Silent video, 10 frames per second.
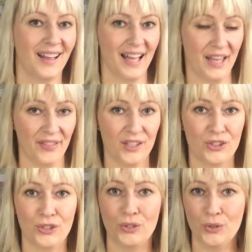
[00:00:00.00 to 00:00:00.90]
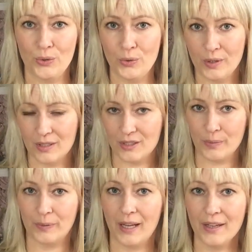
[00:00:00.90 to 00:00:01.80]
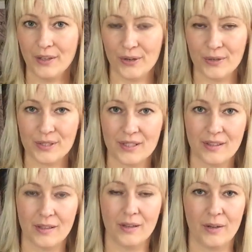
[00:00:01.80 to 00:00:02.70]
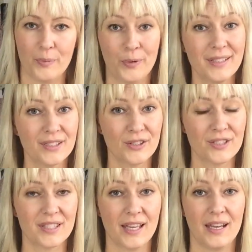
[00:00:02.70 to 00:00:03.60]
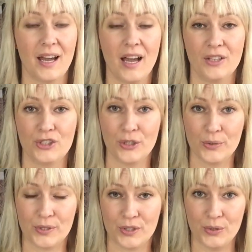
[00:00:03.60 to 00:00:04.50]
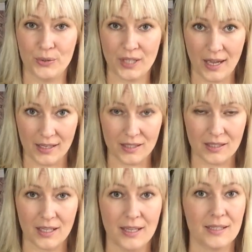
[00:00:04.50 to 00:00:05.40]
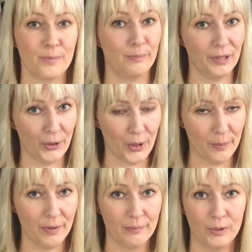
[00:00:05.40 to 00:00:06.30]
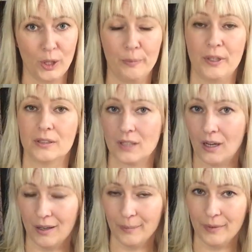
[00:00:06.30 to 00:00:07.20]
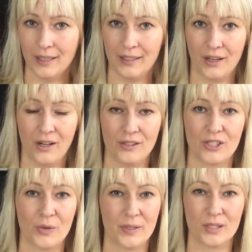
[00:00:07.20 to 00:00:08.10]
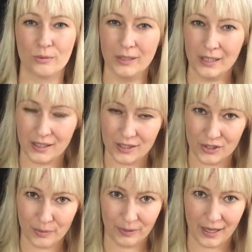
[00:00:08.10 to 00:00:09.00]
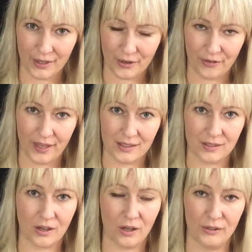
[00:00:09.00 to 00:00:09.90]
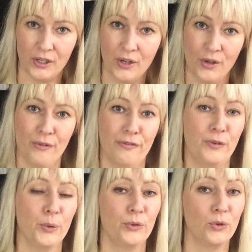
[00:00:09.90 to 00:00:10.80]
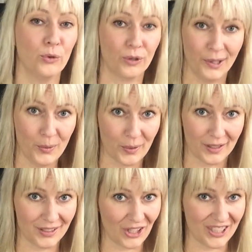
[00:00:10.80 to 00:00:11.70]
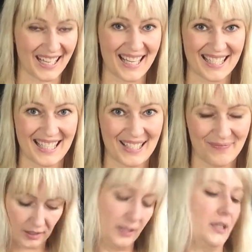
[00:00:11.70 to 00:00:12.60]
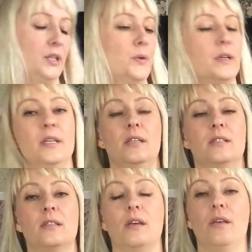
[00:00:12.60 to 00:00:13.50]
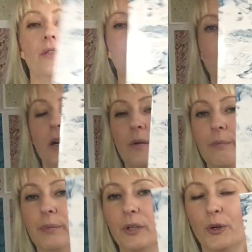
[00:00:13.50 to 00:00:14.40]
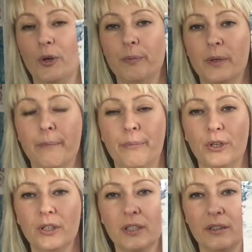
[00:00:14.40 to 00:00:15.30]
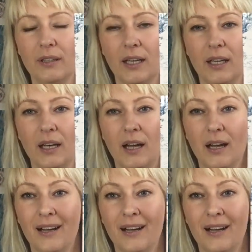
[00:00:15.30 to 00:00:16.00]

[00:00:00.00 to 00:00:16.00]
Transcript: And the 2 suppliers or printers that I chose to test is blurb.com, and also a Swedish supplier that's called fotoklok.se. Here is the blurb book that